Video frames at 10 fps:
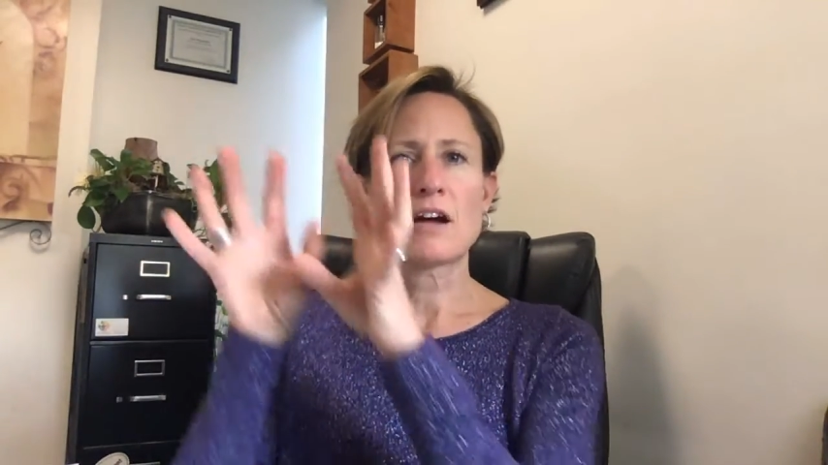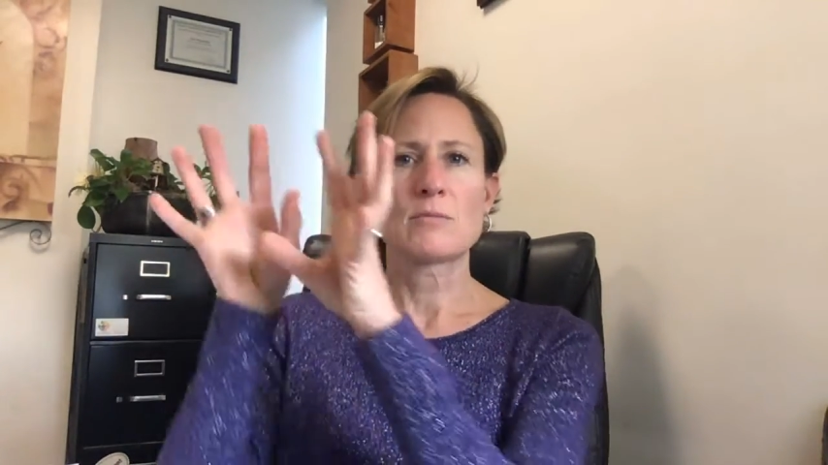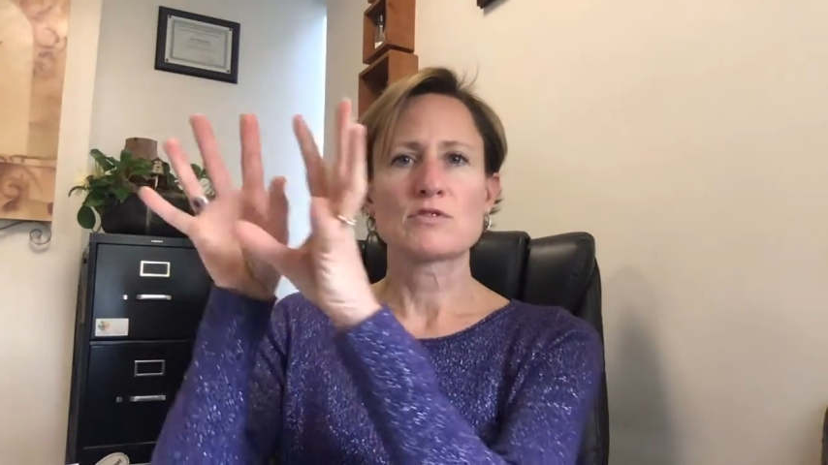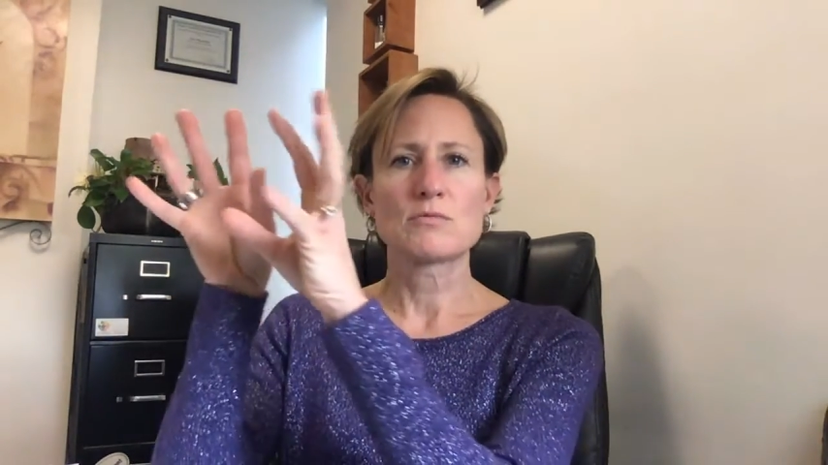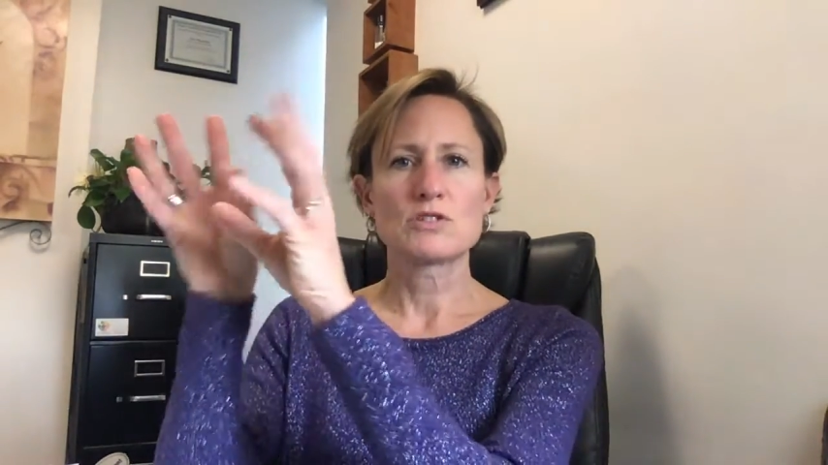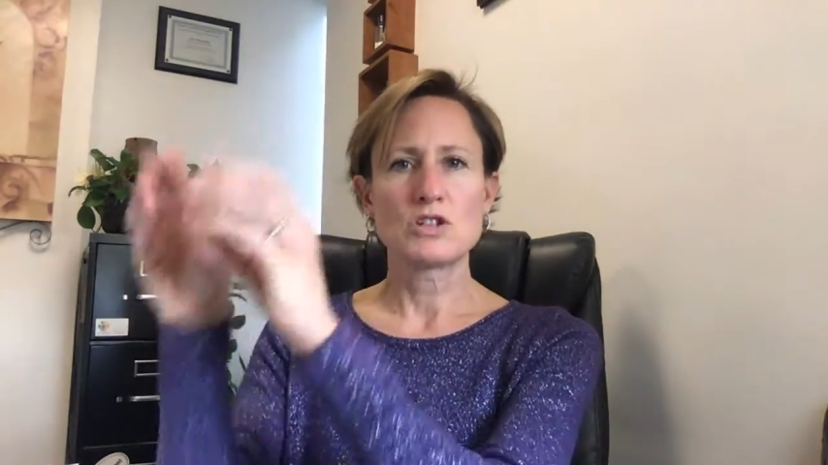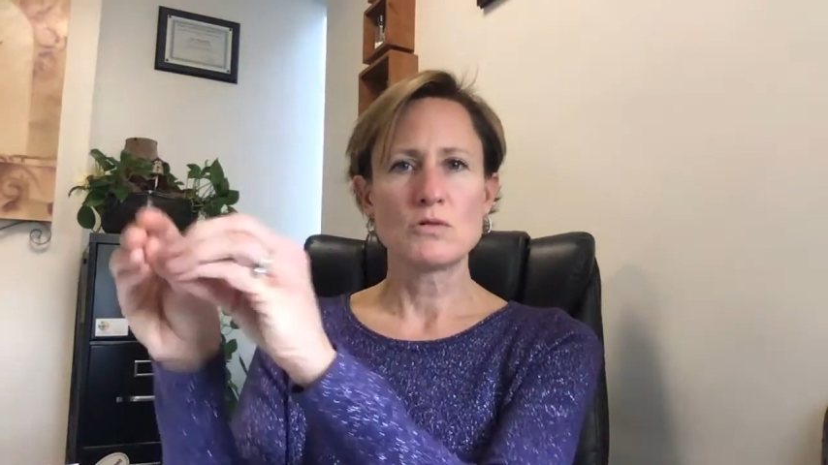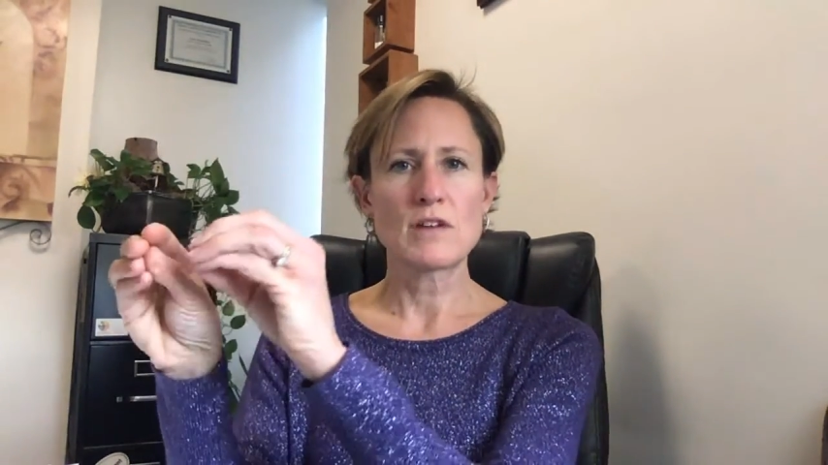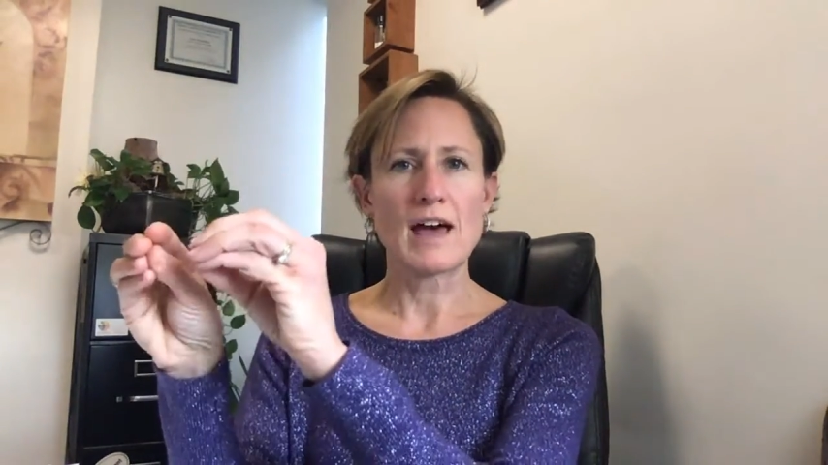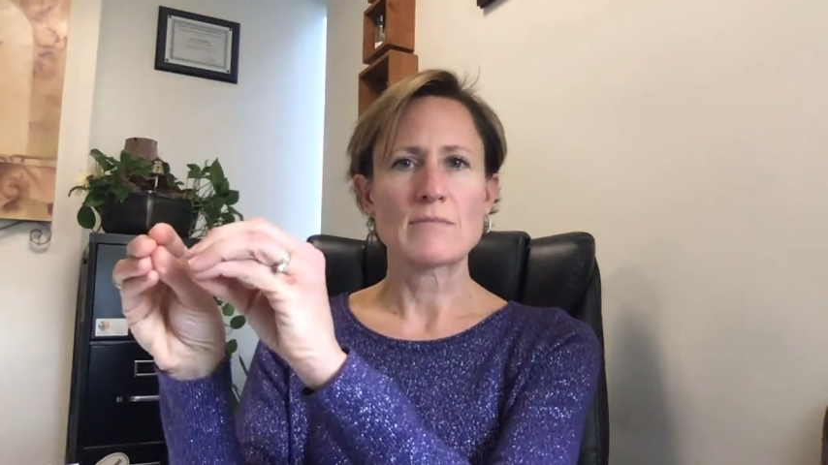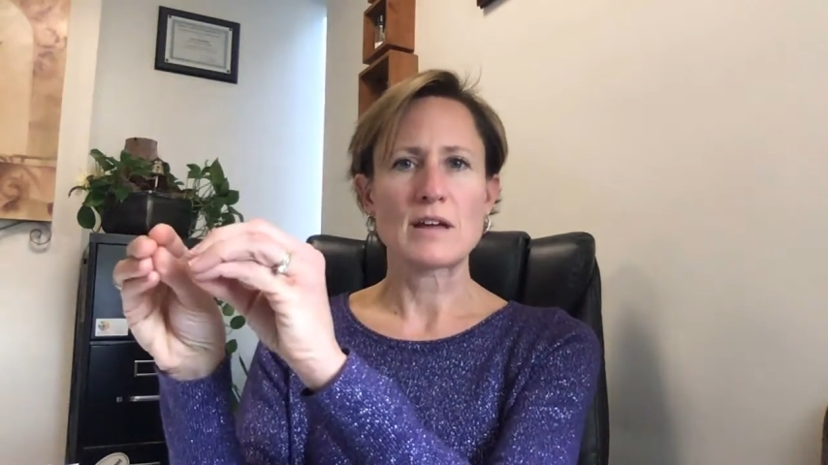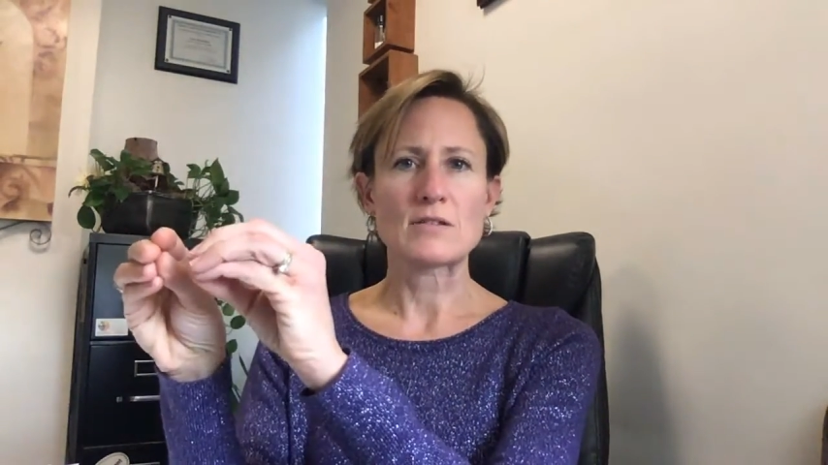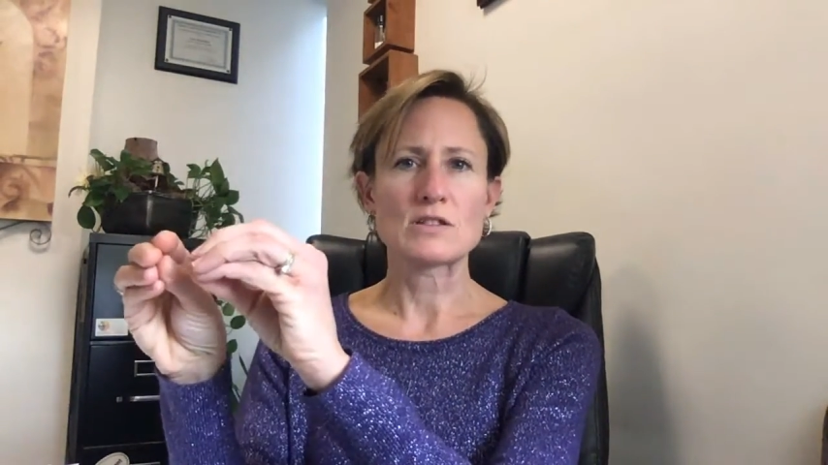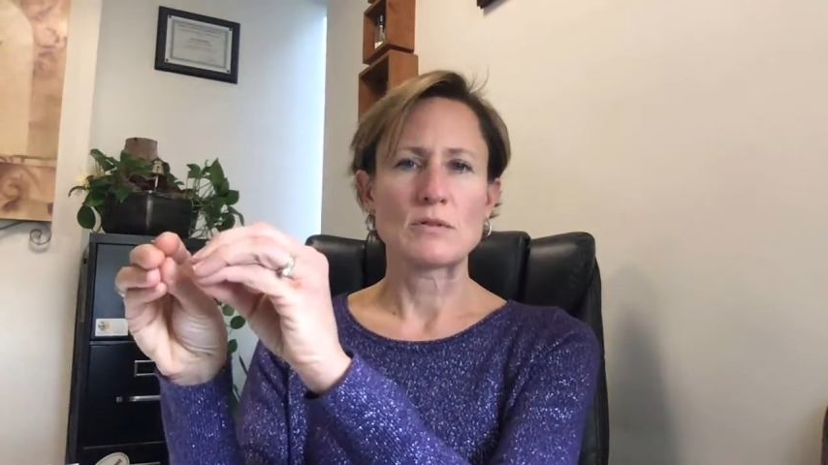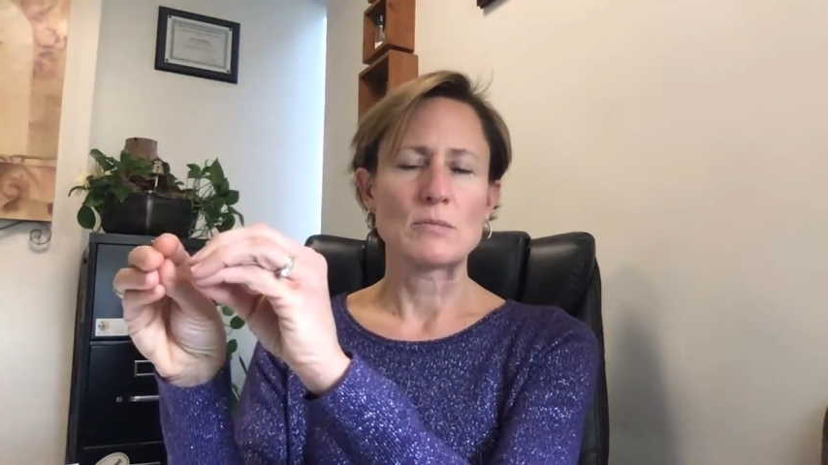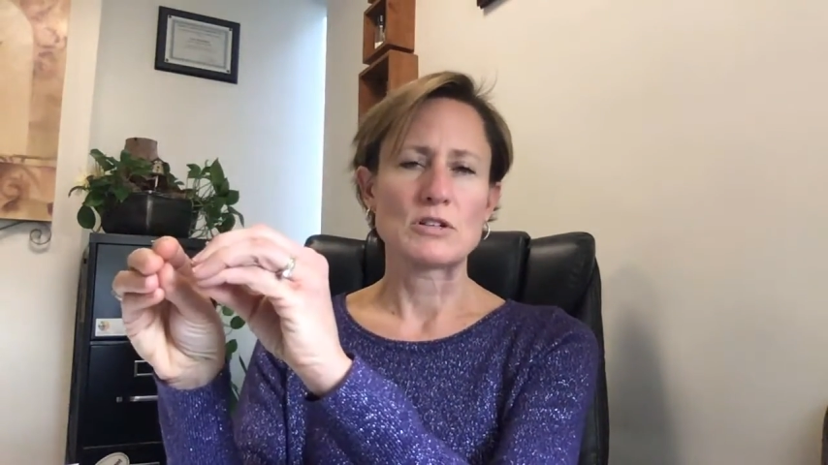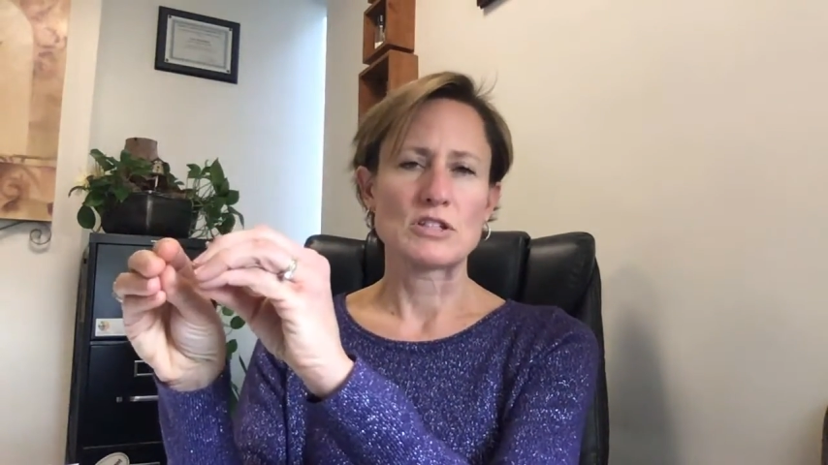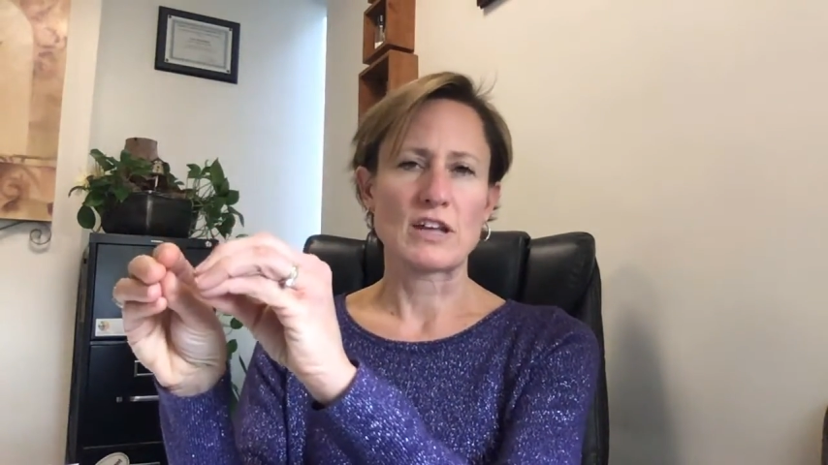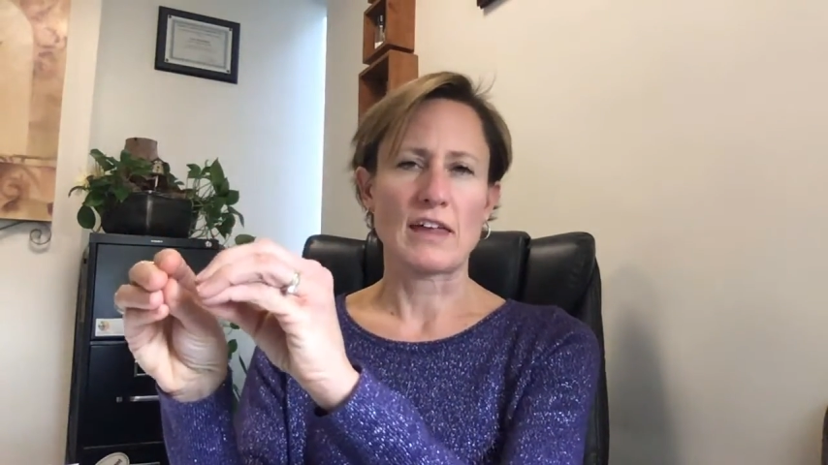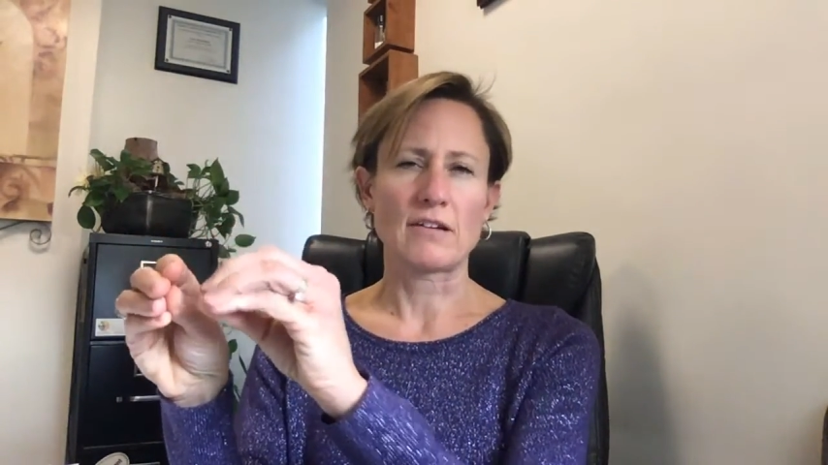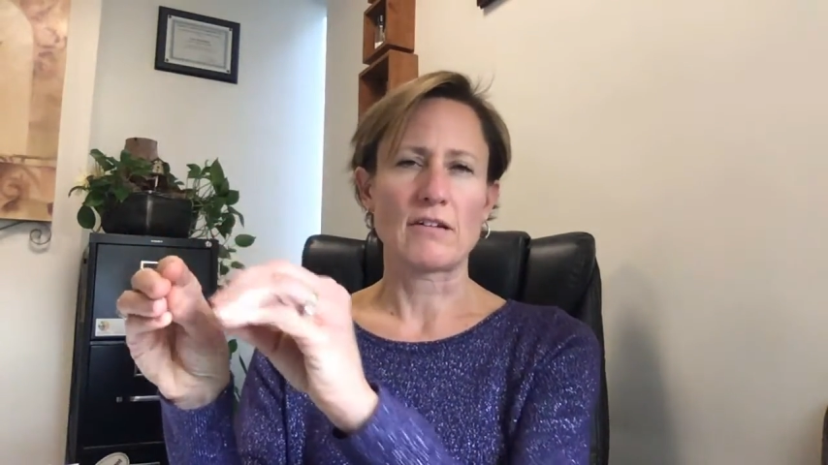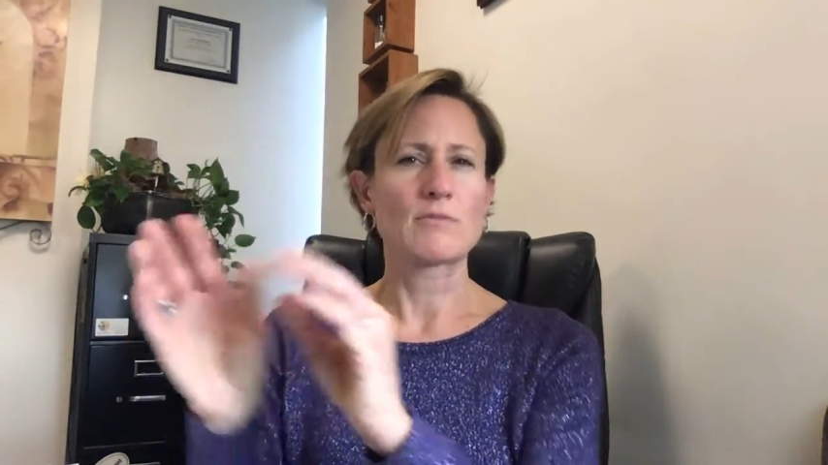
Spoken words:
comes from two nonmetals that we put together,